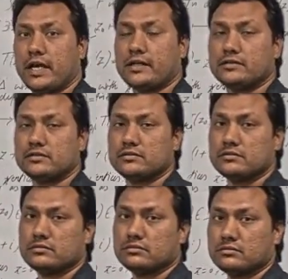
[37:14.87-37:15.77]
and
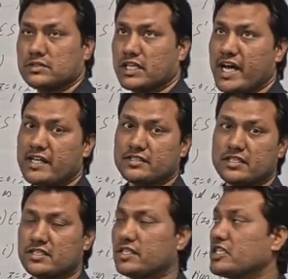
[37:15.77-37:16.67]
that has
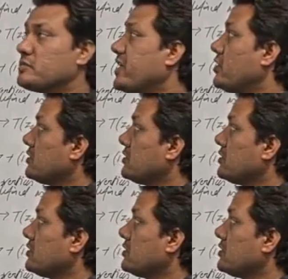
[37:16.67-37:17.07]
this display